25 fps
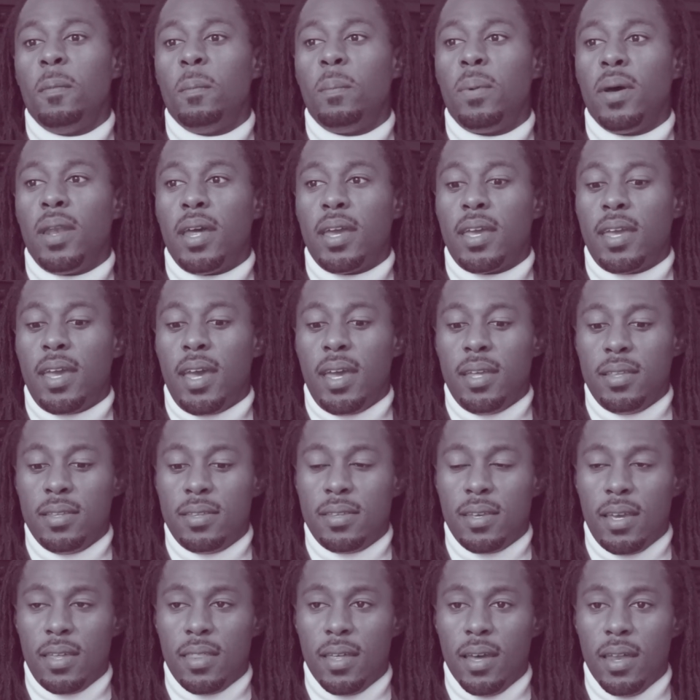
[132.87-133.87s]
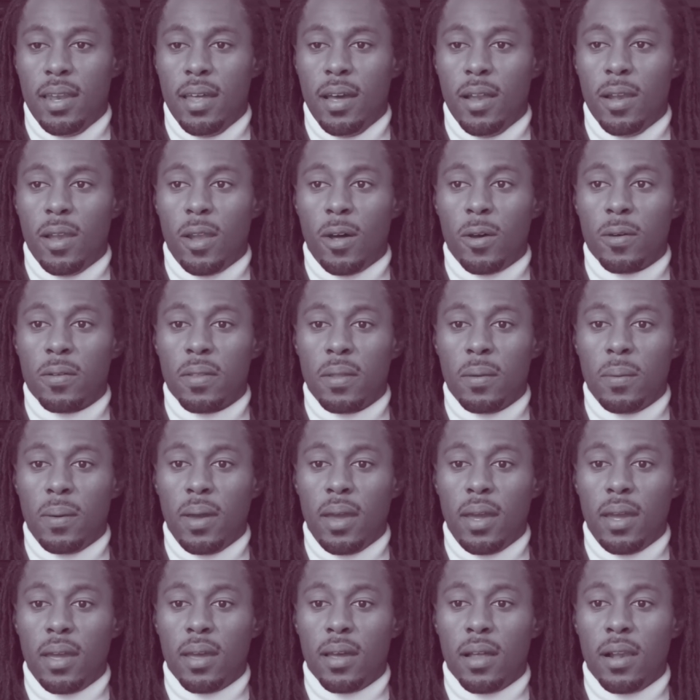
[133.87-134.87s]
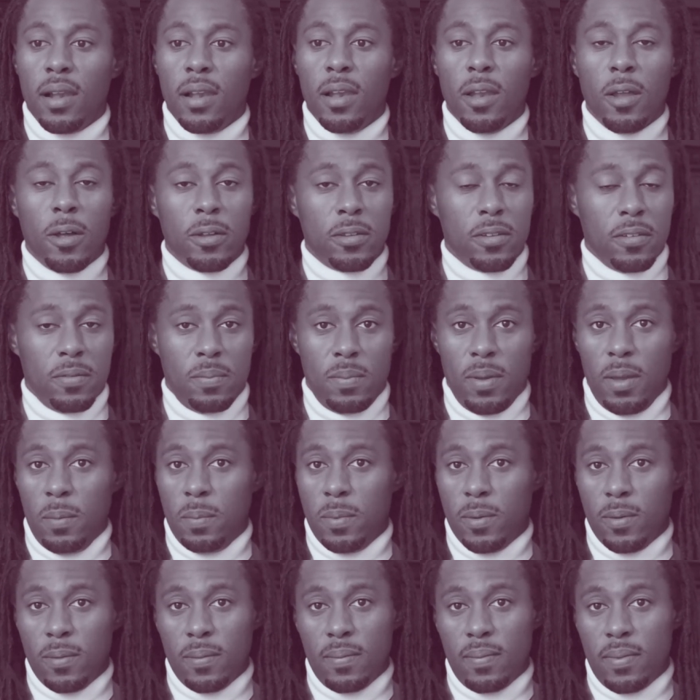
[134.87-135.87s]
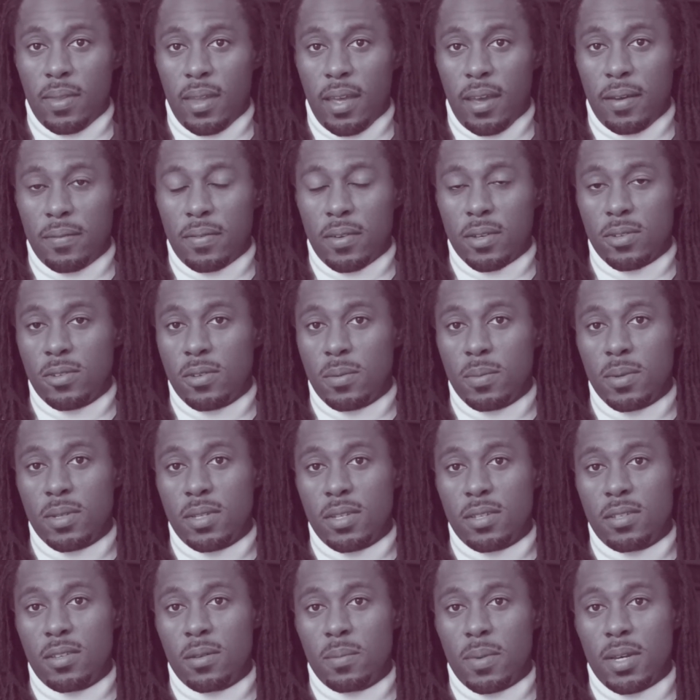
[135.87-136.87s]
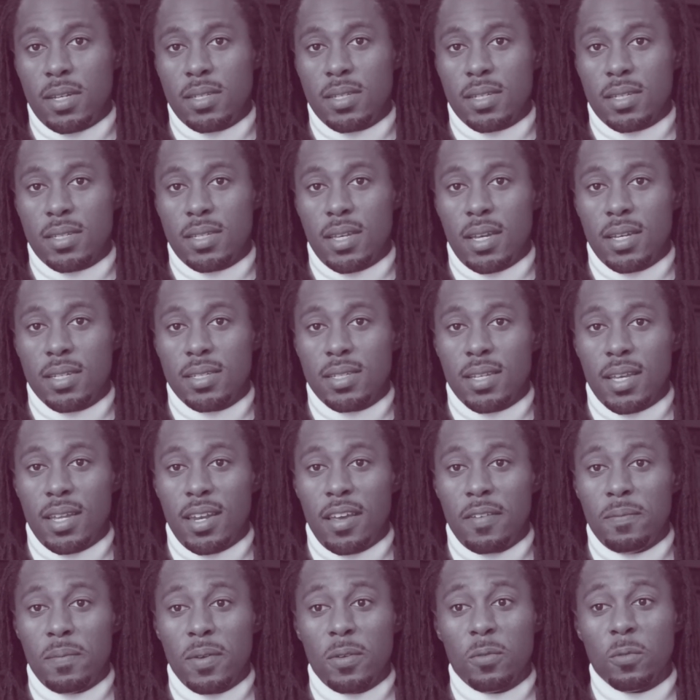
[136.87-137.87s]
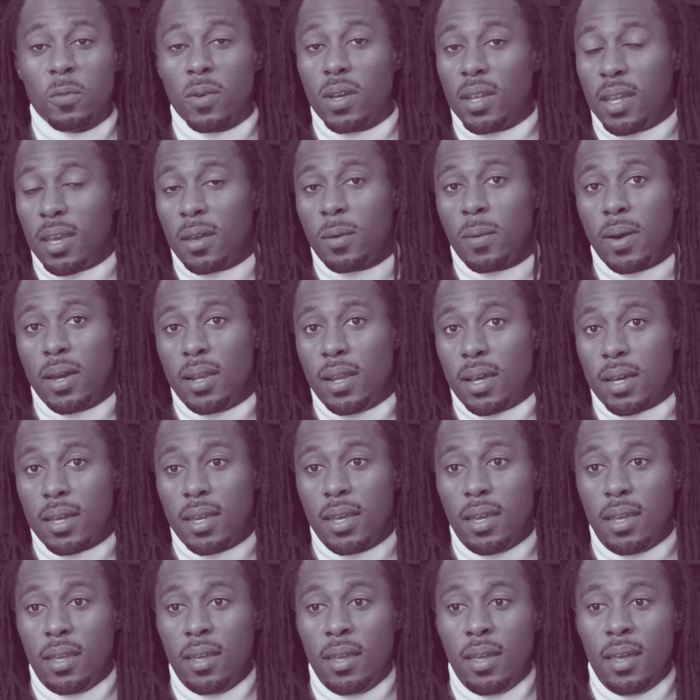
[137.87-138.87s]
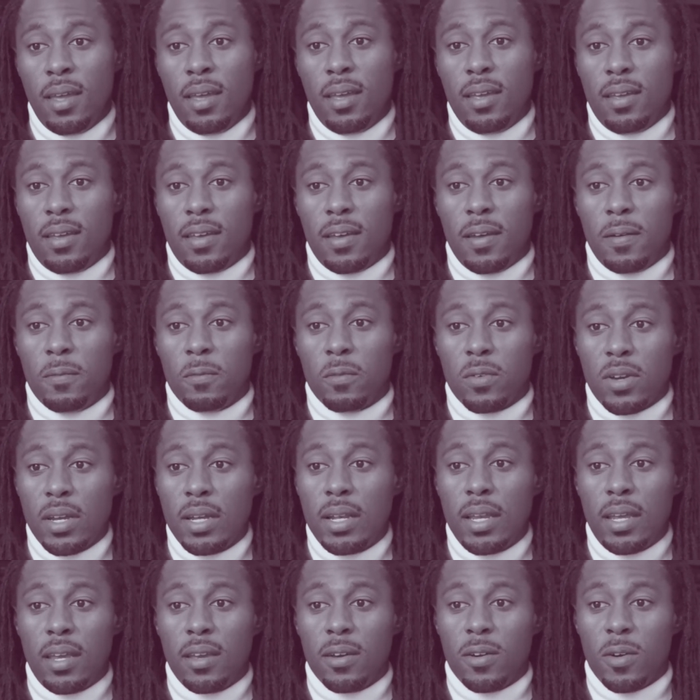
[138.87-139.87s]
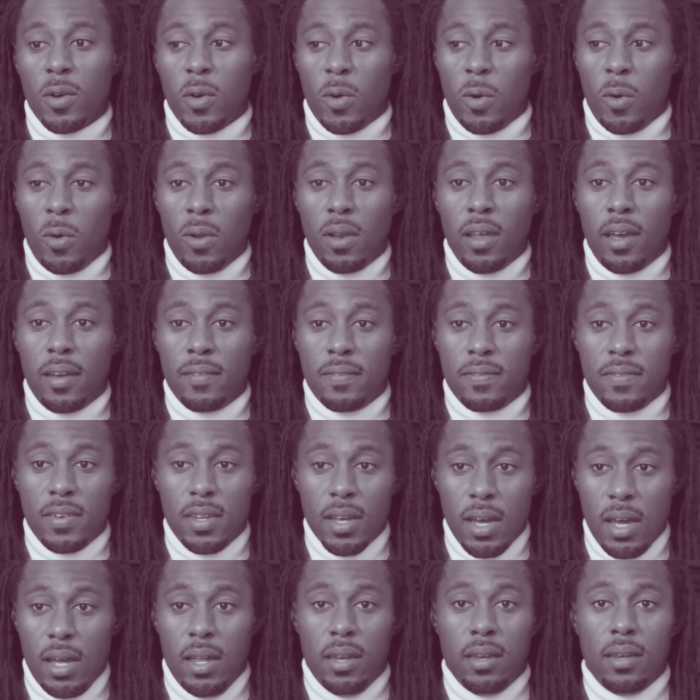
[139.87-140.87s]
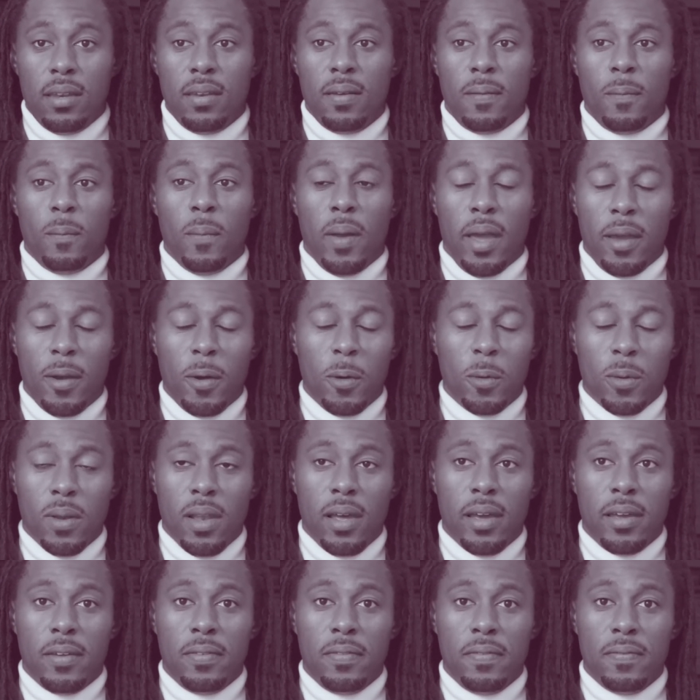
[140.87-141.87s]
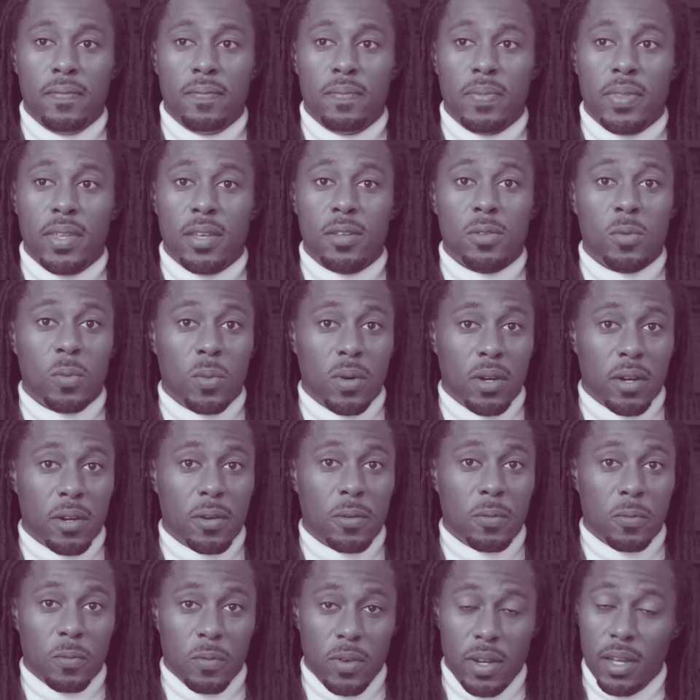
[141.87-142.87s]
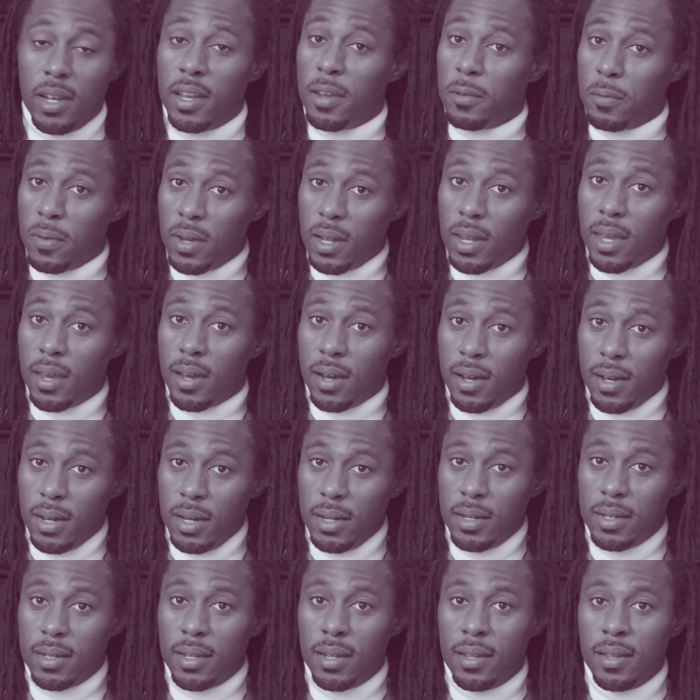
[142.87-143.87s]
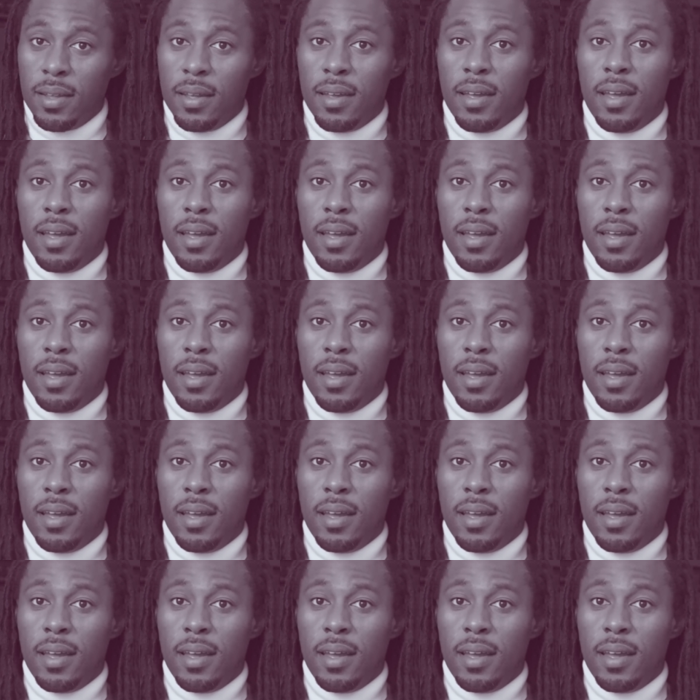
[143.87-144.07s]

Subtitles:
But I can say that along the way, a lot of people have contributed to my success, and I've been really quite lucky. Really, all I've done my whole life is work really, really hard.